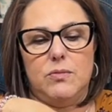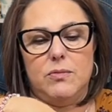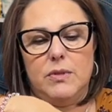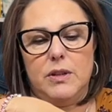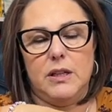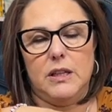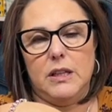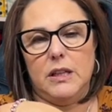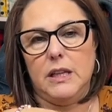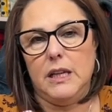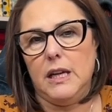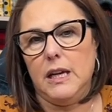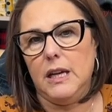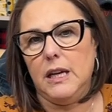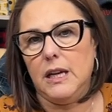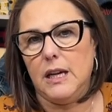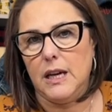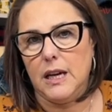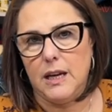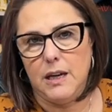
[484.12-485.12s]
really
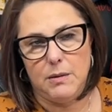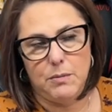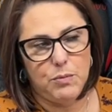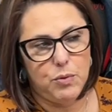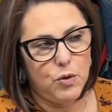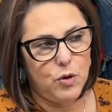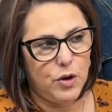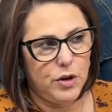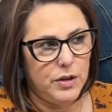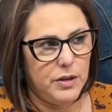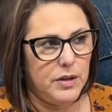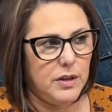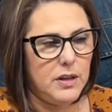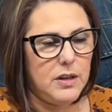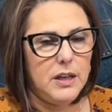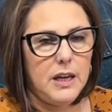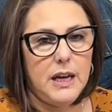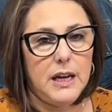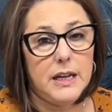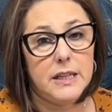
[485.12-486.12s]
an important
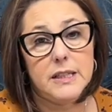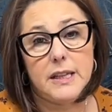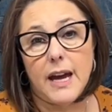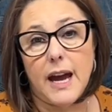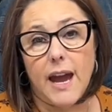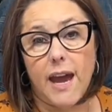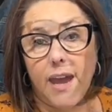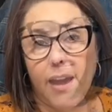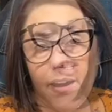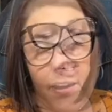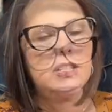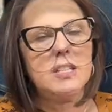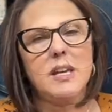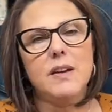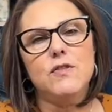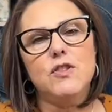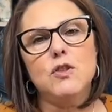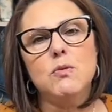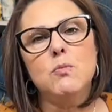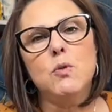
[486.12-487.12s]
thing to have. It just
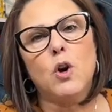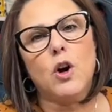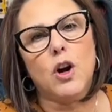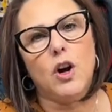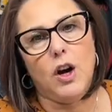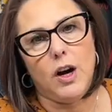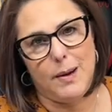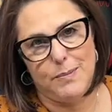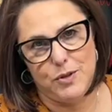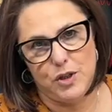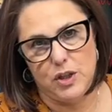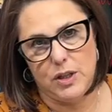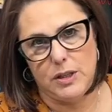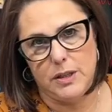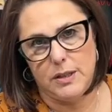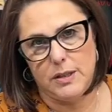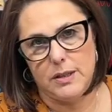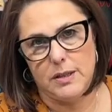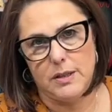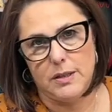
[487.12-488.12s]
gives you more
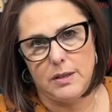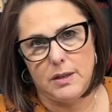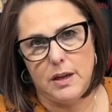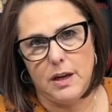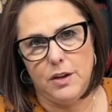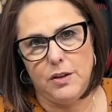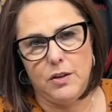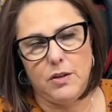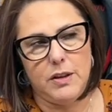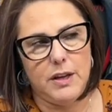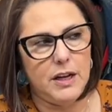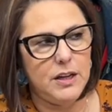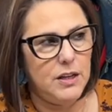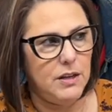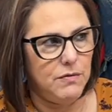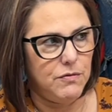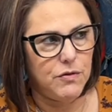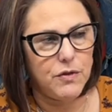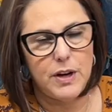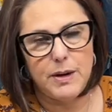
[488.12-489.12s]
options other than the
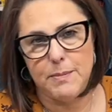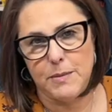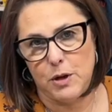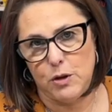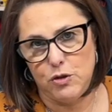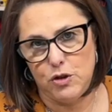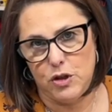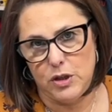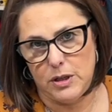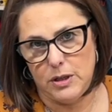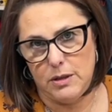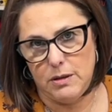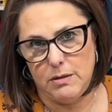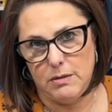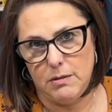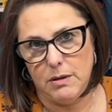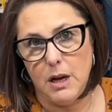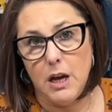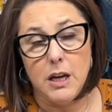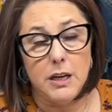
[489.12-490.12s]
free motion.
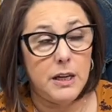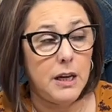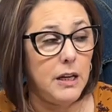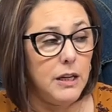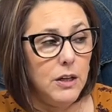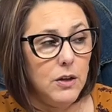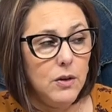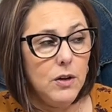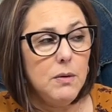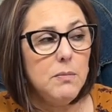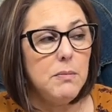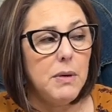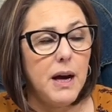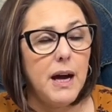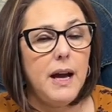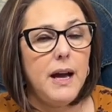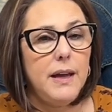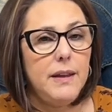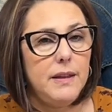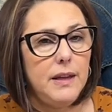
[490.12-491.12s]
Now you can
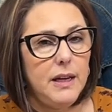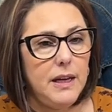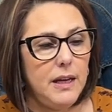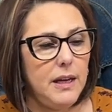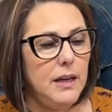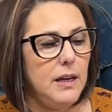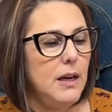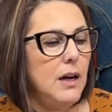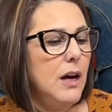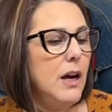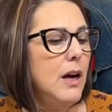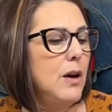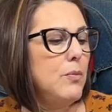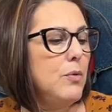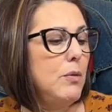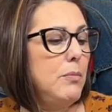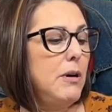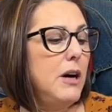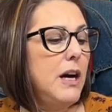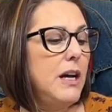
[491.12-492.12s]
buy the uh,
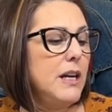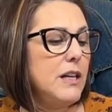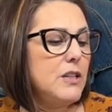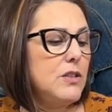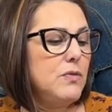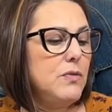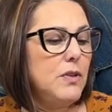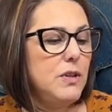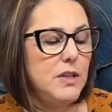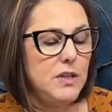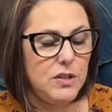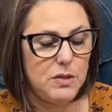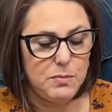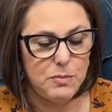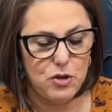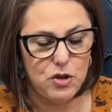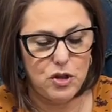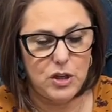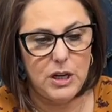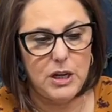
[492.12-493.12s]
robotics for this
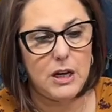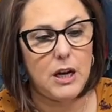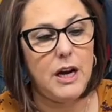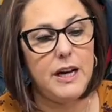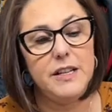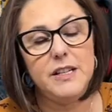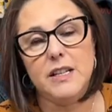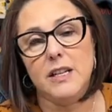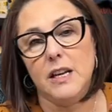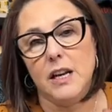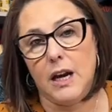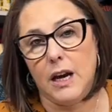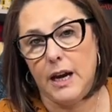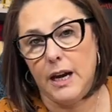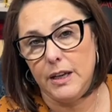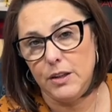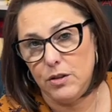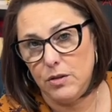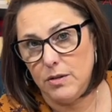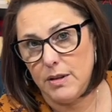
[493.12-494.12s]
machine. I did
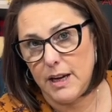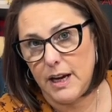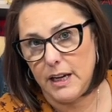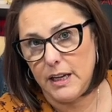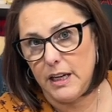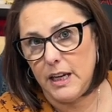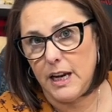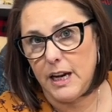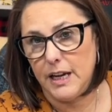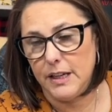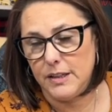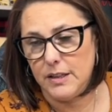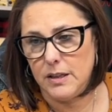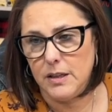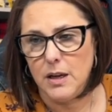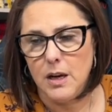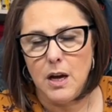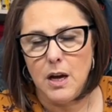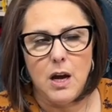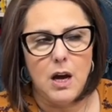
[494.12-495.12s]
not do that yet.
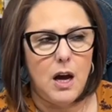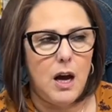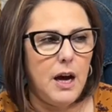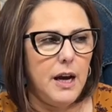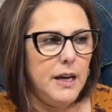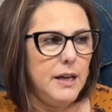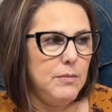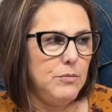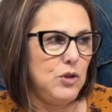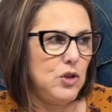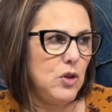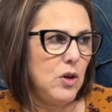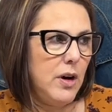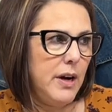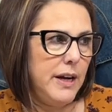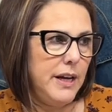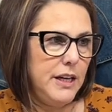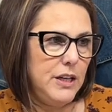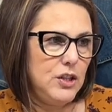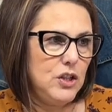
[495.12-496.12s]
I am
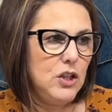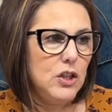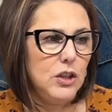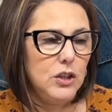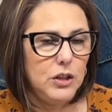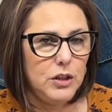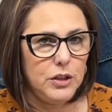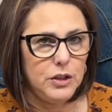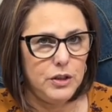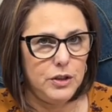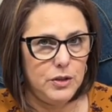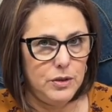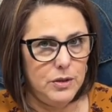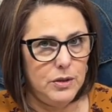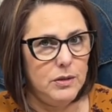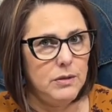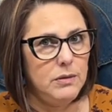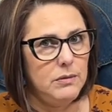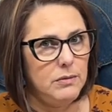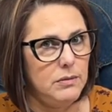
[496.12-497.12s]
trying to
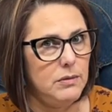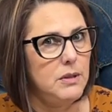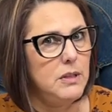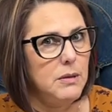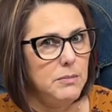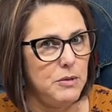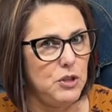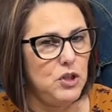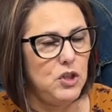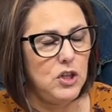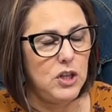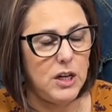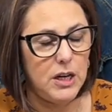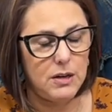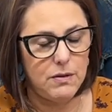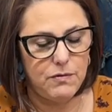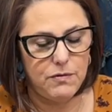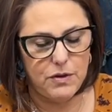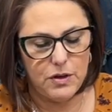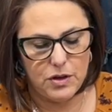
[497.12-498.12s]
learn the machine
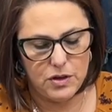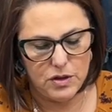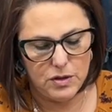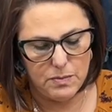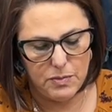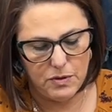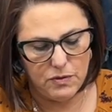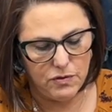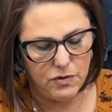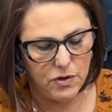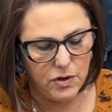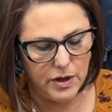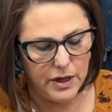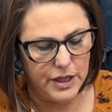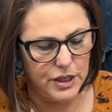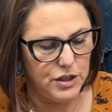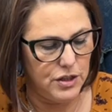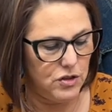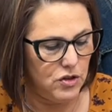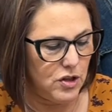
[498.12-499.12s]
first before I
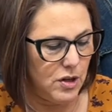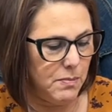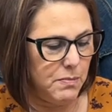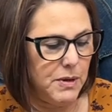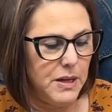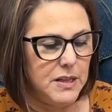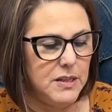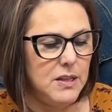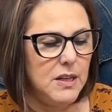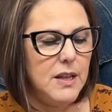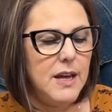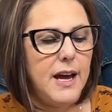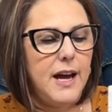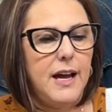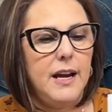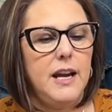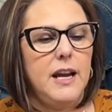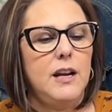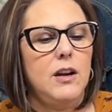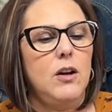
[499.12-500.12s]
jump into
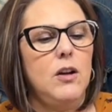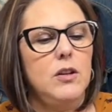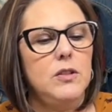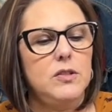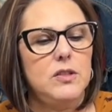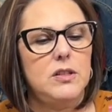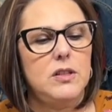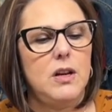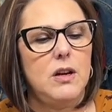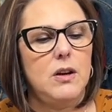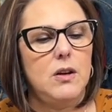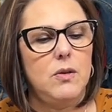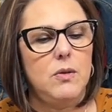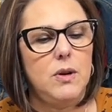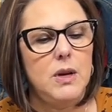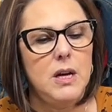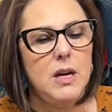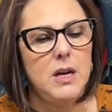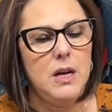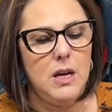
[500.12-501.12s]
that. And also,
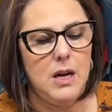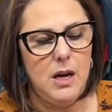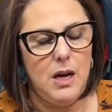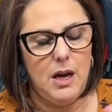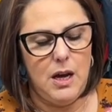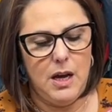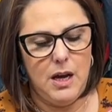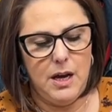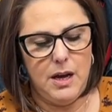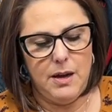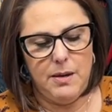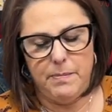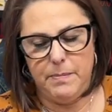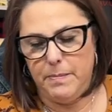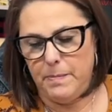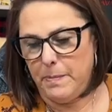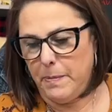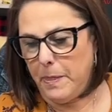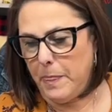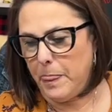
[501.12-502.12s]

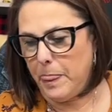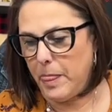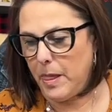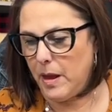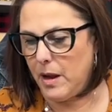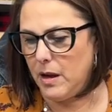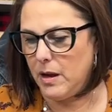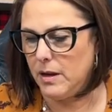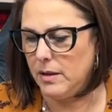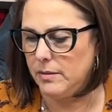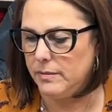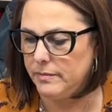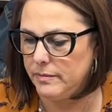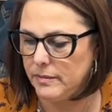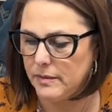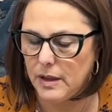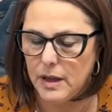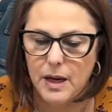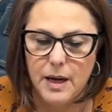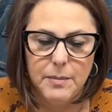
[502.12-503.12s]
um,
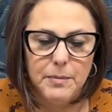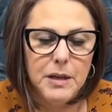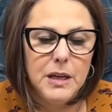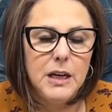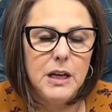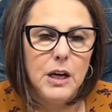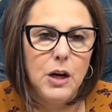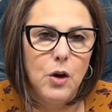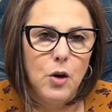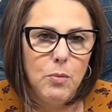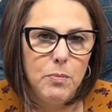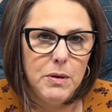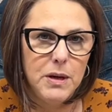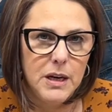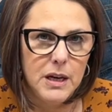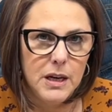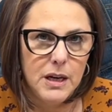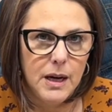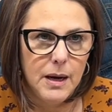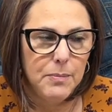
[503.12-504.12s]
I'm going to open
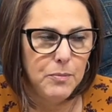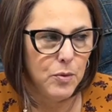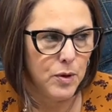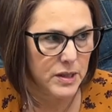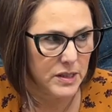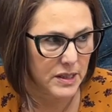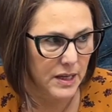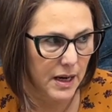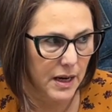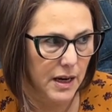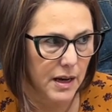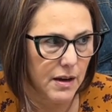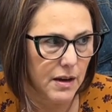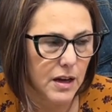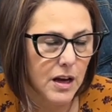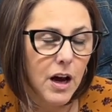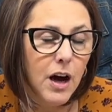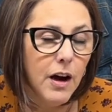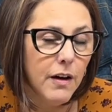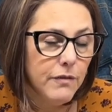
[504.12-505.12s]
it up once I get
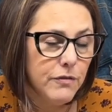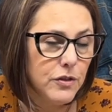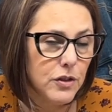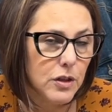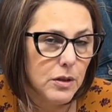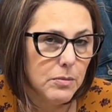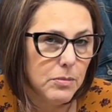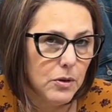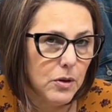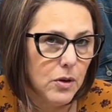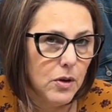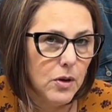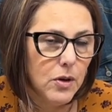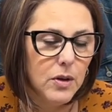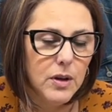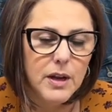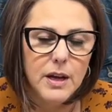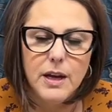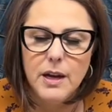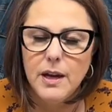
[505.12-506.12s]
comfortable
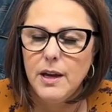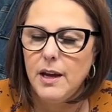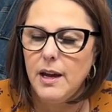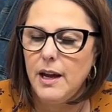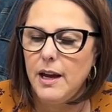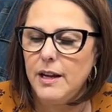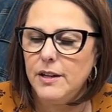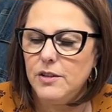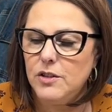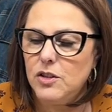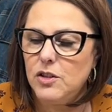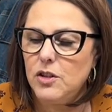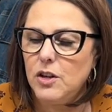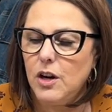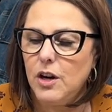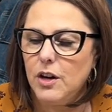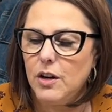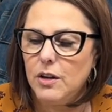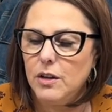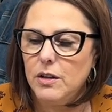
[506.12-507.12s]
and
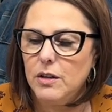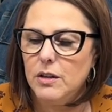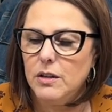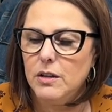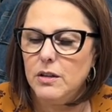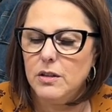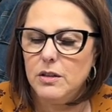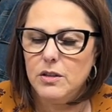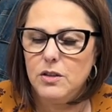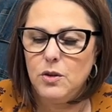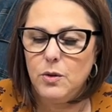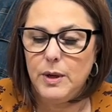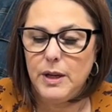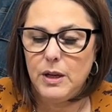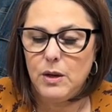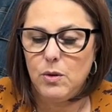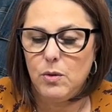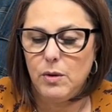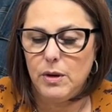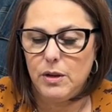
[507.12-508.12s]
start doing
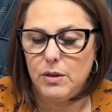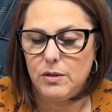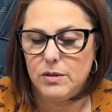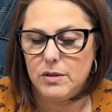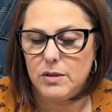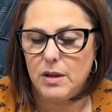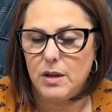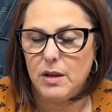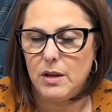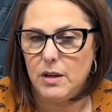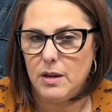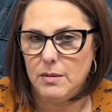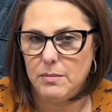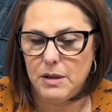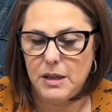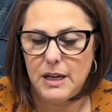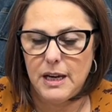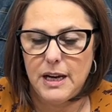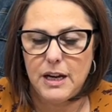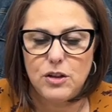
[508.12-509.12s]
quilts. I'm
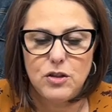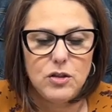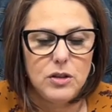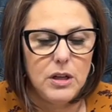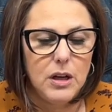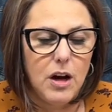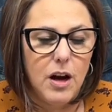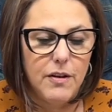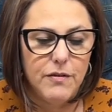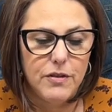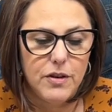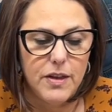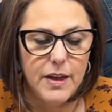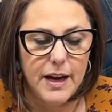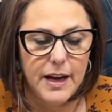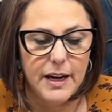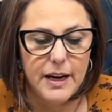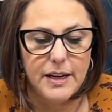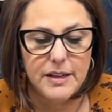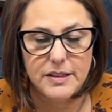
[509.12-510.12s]
going to actually offer
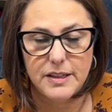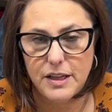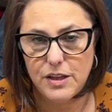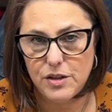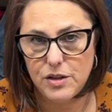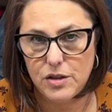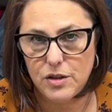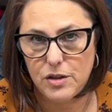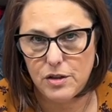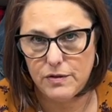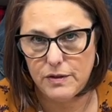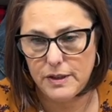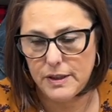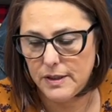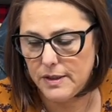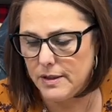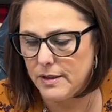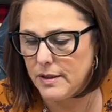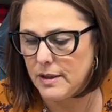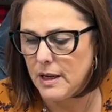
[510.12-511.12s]
that as a
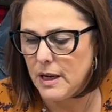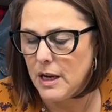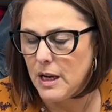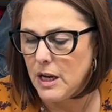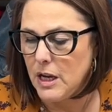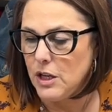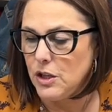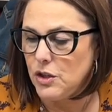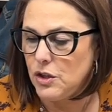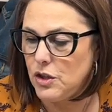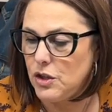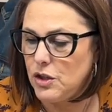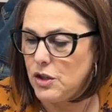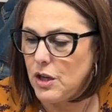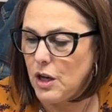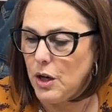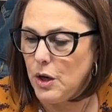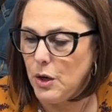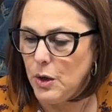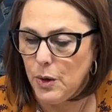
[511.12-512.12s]
service.
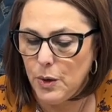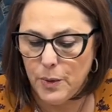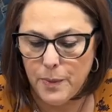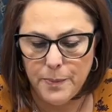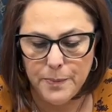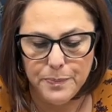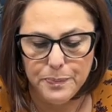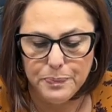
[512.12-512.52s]
So,